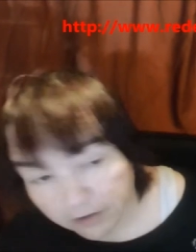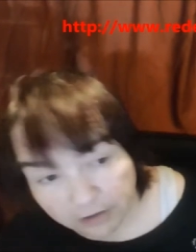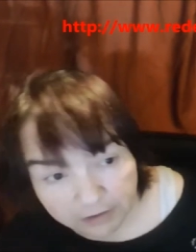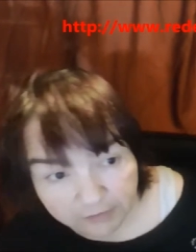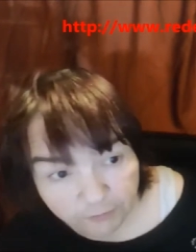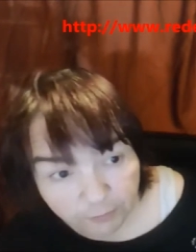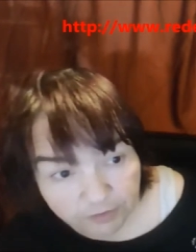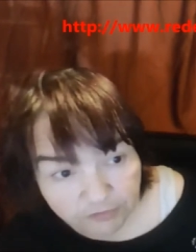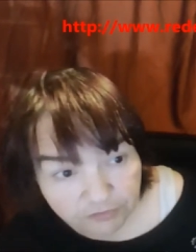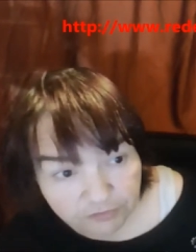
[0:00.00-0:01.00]
Uh,
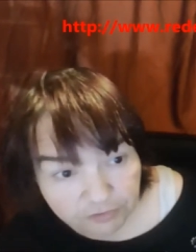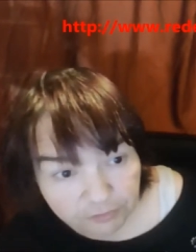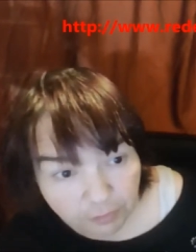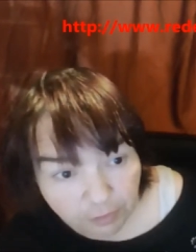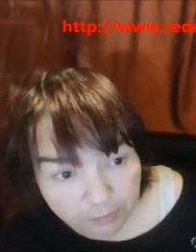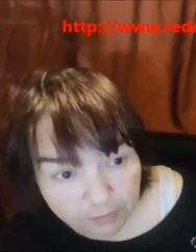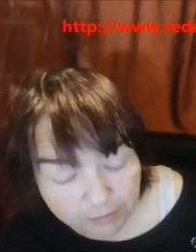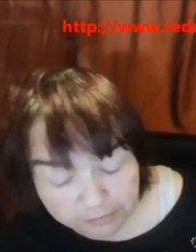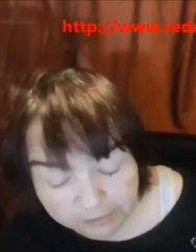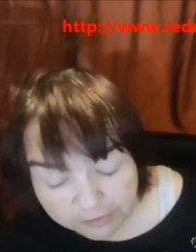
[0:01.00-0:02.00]
information's in the crop
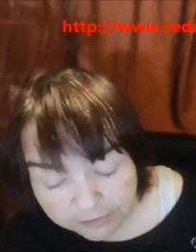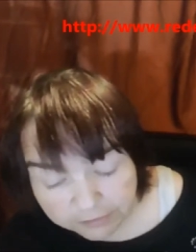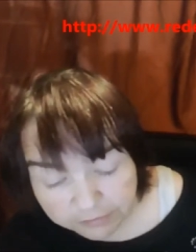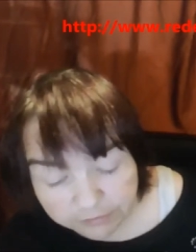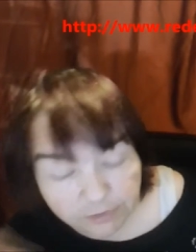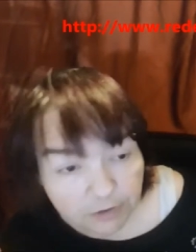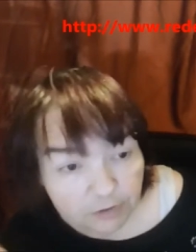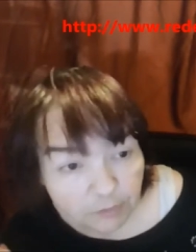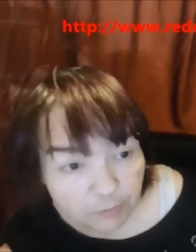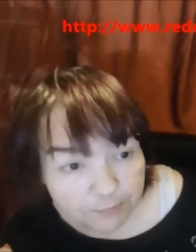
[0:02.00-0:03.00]
pot below.
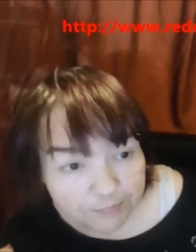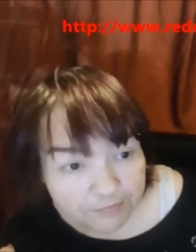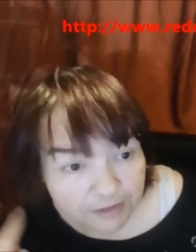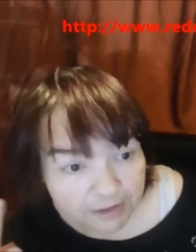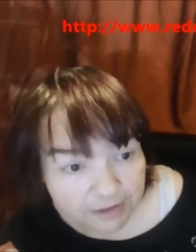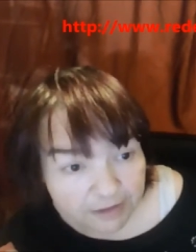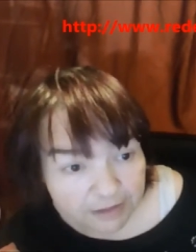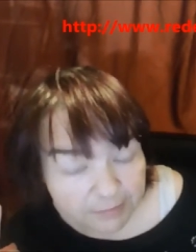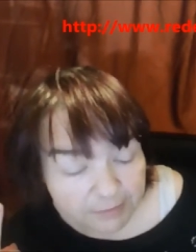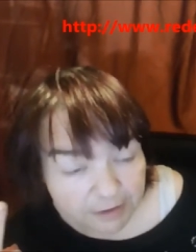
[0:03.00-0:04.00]
Website,
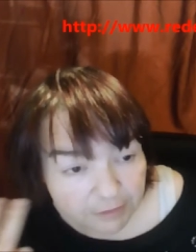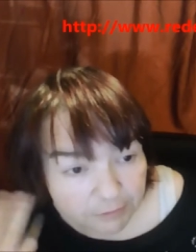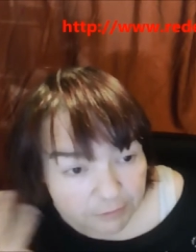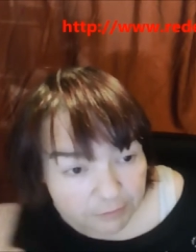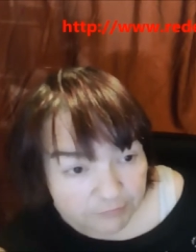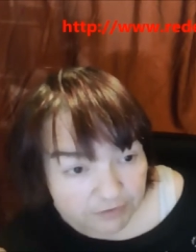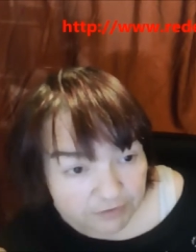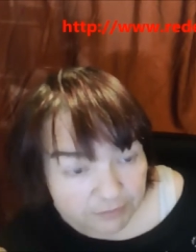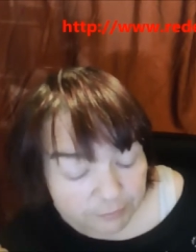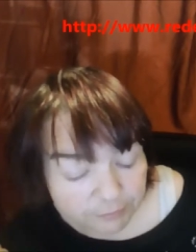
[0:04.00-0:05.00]
email,
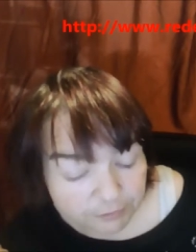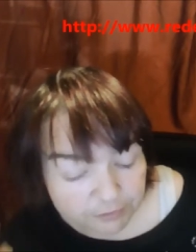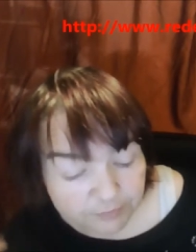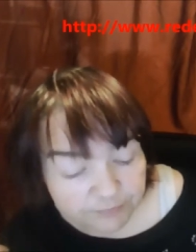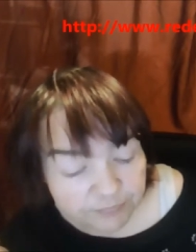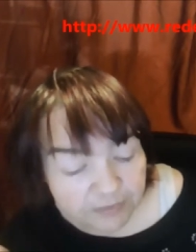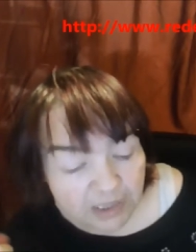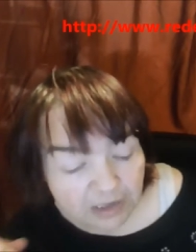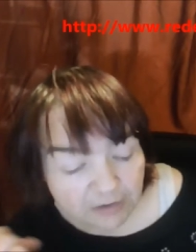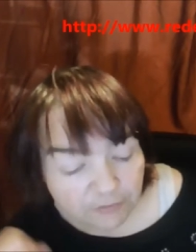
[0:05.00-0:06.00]
Facebook.
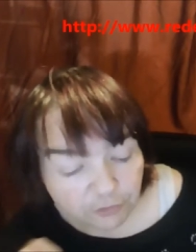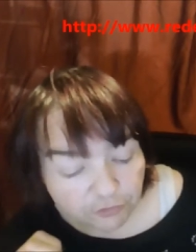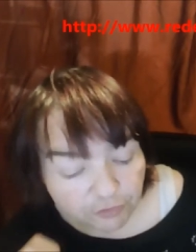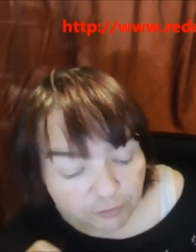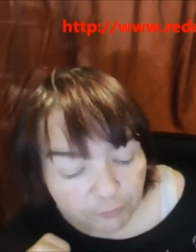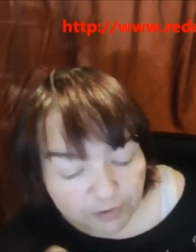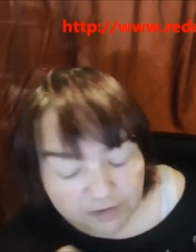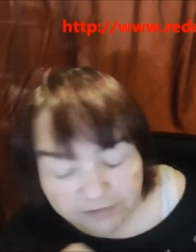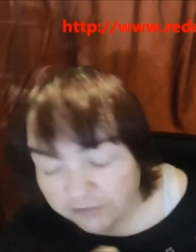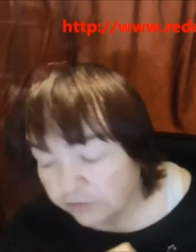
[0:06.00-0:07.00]
If for some
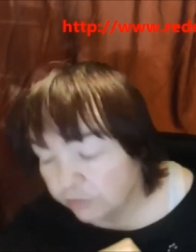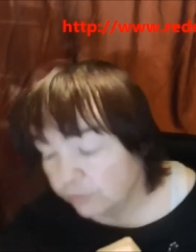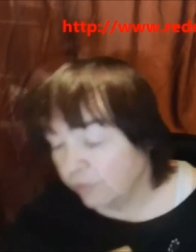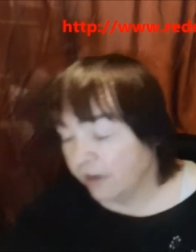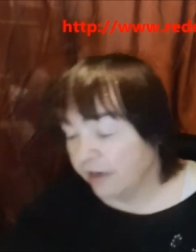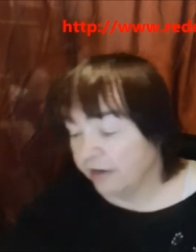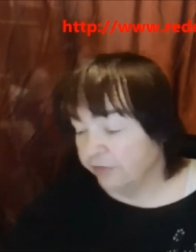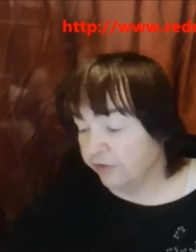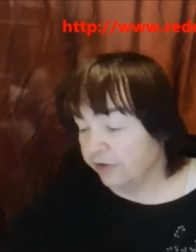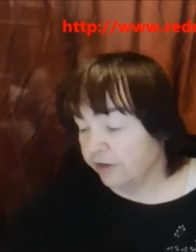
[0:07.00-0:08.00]
reason you want a
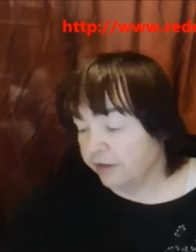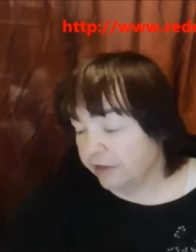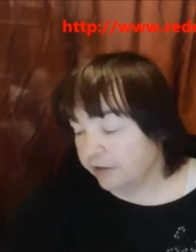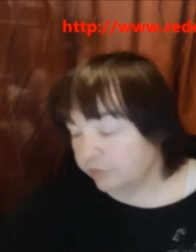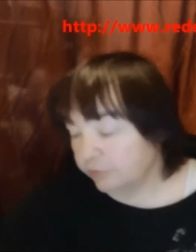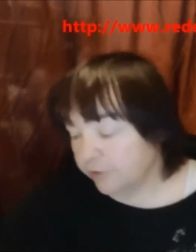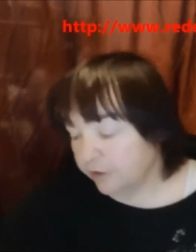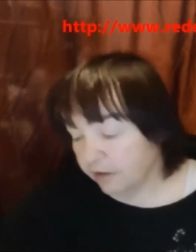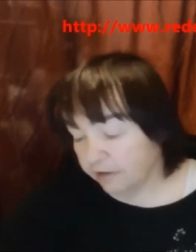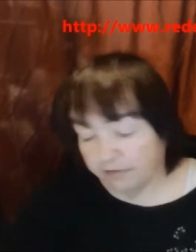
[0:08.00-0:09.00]
different nicotine
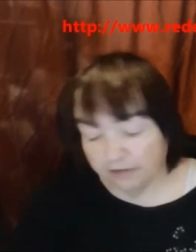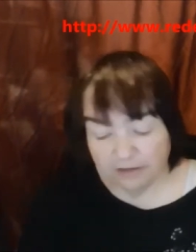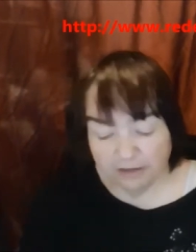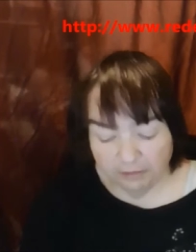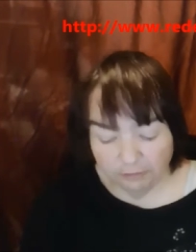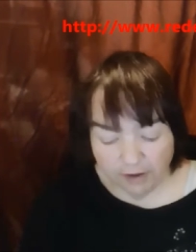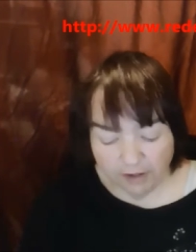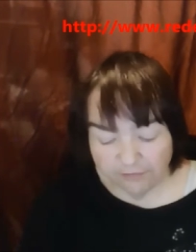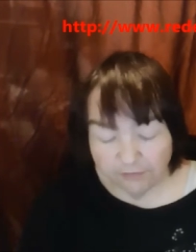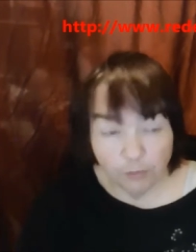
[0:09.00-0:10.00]
strength, like I said, they don't
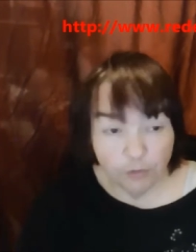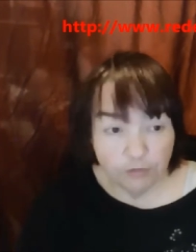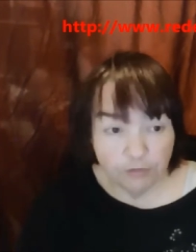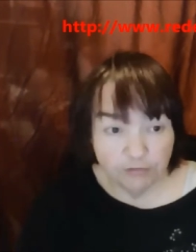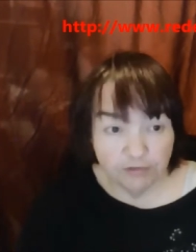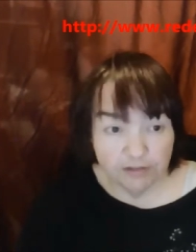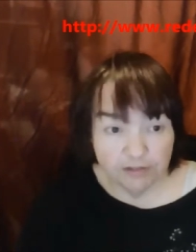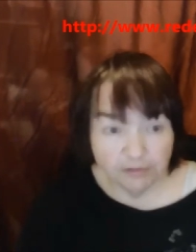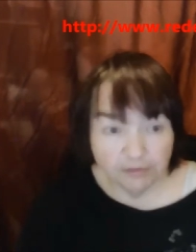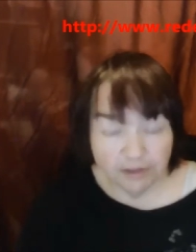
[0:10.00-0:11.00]
have four on their site,
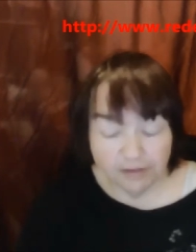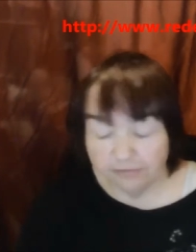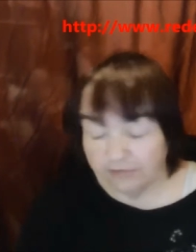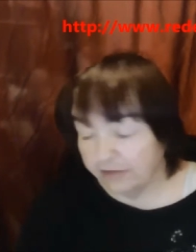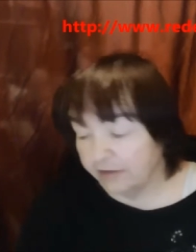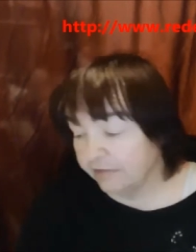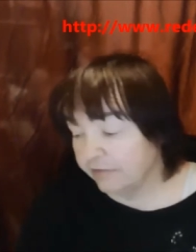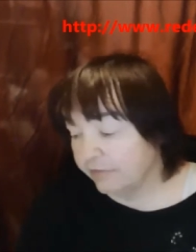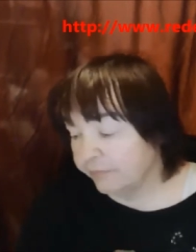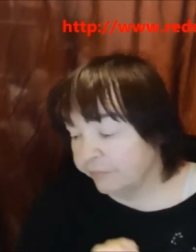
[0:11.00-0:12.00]
they only have
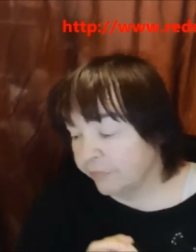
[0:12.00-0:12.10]
six.